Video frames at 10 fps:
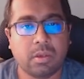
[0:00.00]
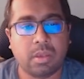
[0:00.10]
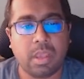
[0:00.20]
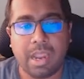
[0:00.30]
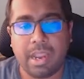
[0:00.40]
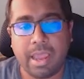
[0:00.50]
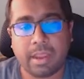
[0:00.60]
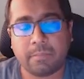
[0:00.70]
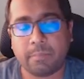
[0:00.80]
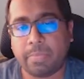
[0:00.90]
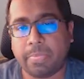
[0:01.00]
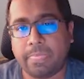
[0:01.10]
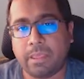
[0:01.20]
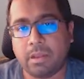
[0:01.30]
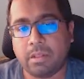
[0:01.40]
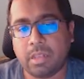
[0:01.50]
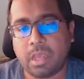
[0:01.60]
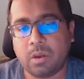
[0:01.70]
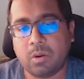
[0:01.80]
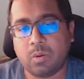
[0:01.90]
LDAC.
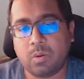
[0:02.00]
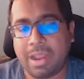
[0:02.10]
Now,